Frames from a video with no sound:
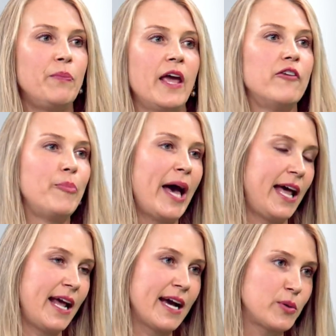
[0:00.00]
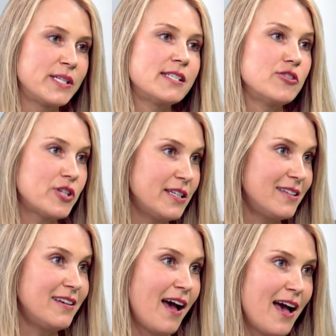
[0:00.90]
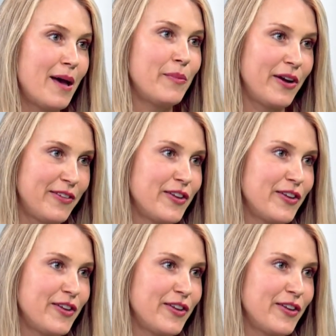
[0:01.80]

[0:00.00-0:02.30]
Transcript: of pet acquisition um, mm -hmm.